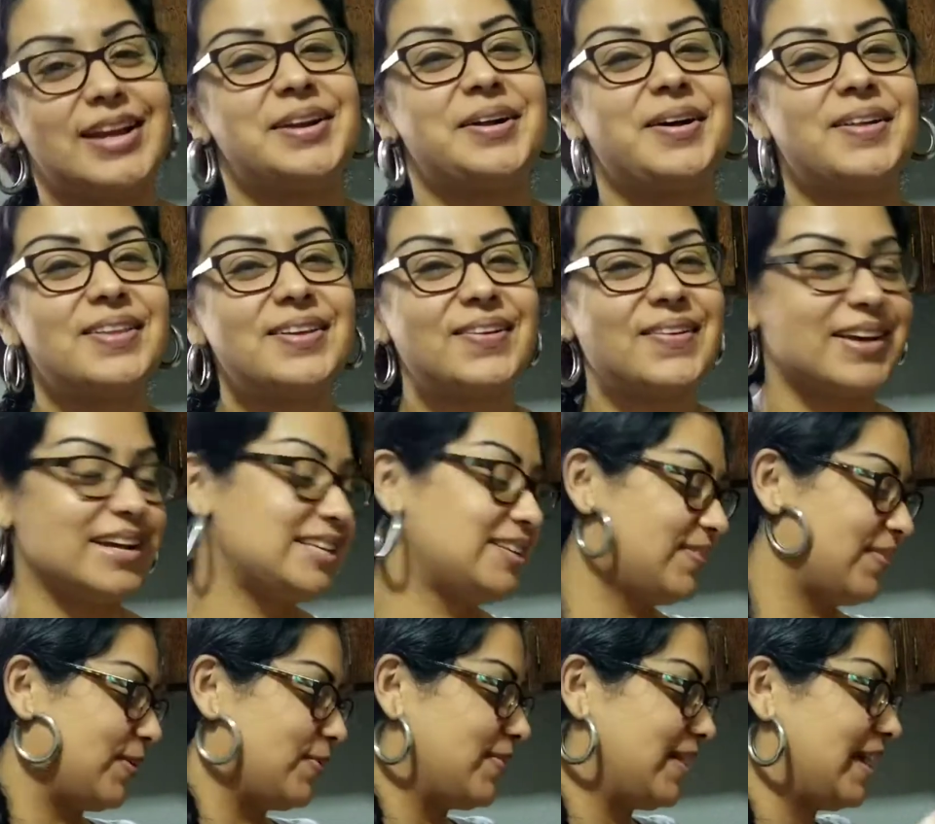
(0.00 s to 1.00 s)
all the grease
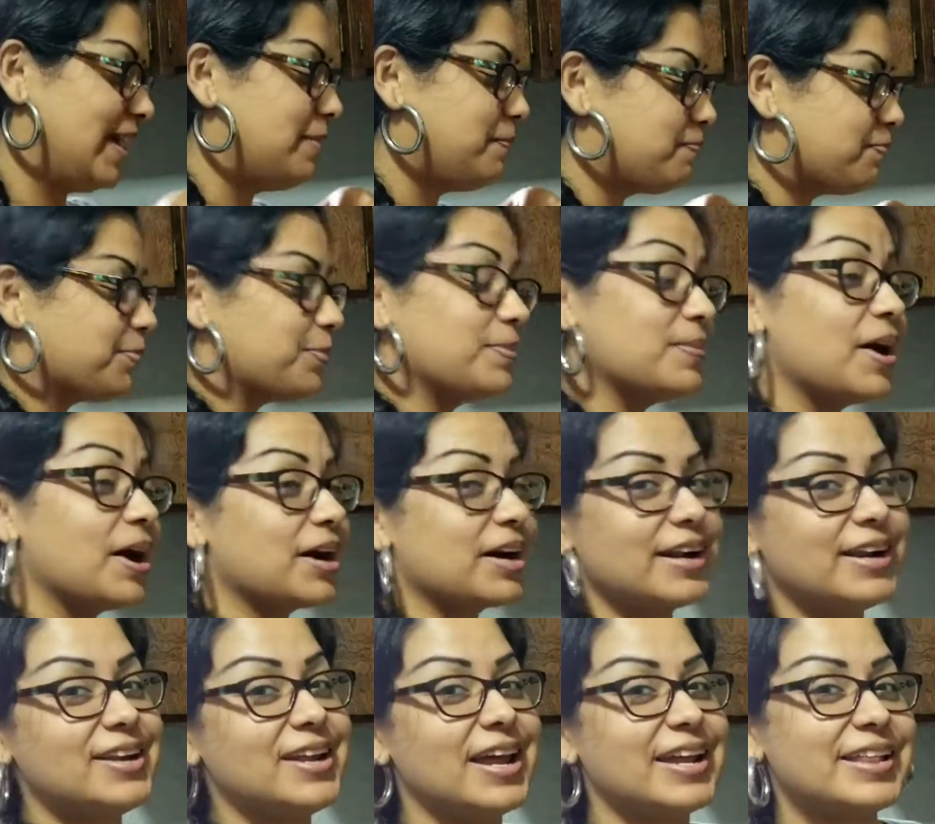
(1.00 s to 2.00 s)
for me. Not going
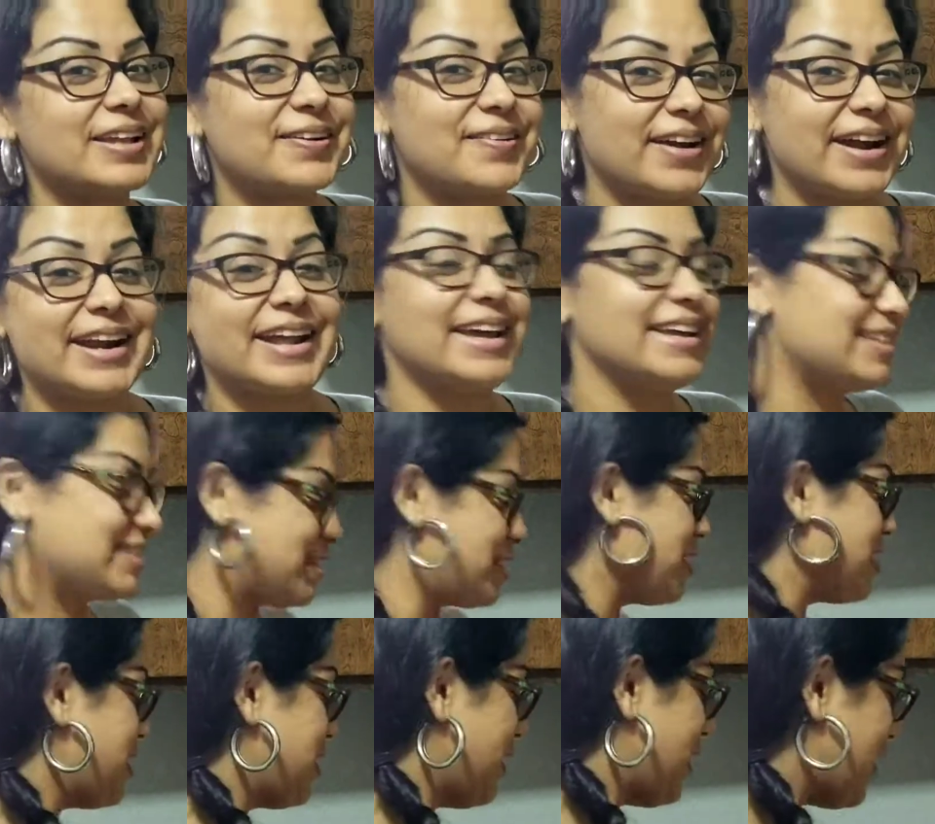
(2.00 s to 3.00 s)
to take the credit.
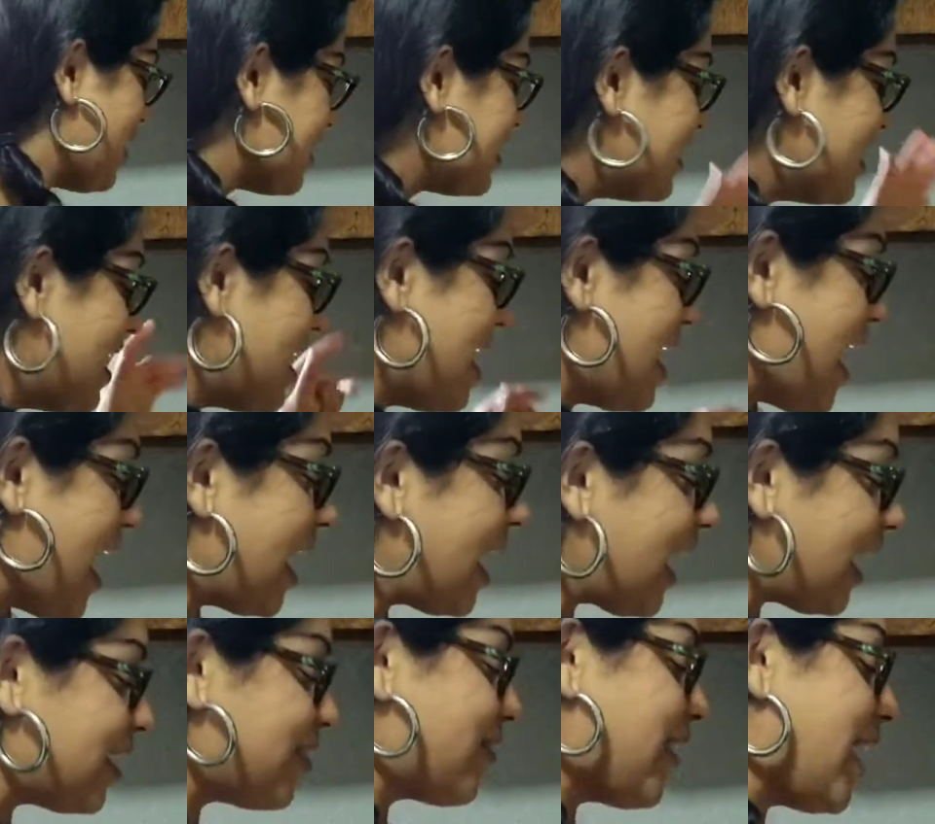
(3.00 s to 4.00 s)
And
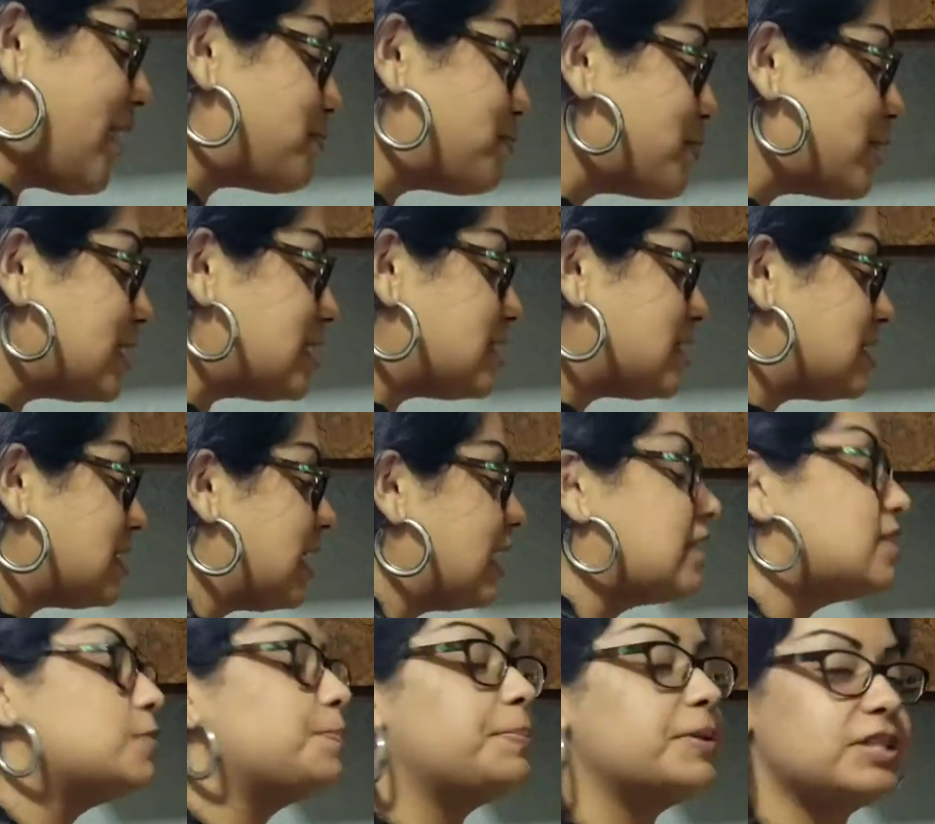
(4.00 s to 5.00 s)
I grabbed me
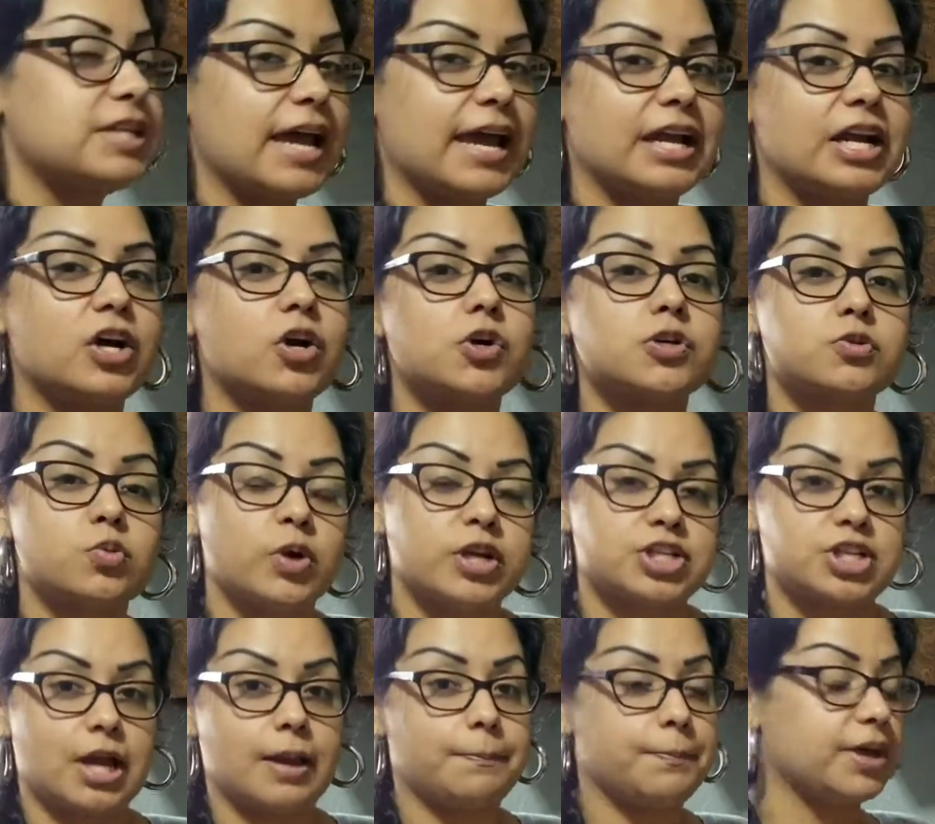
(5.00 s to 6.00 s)
6 potatoes, which
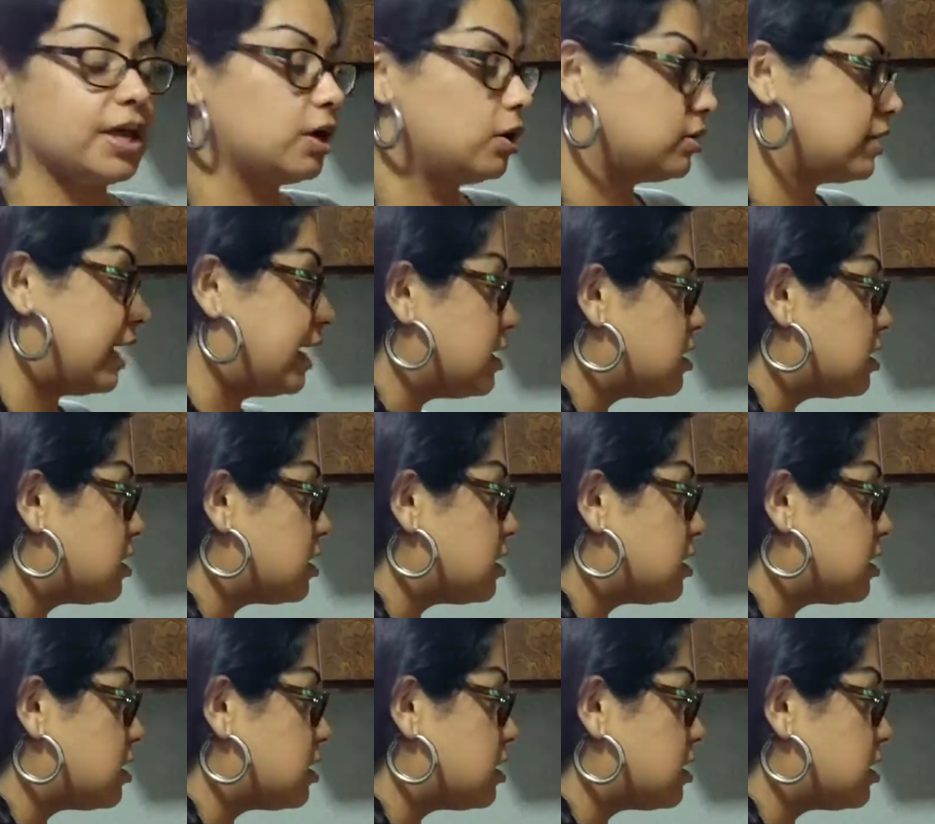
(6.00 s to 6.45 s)
I peeled and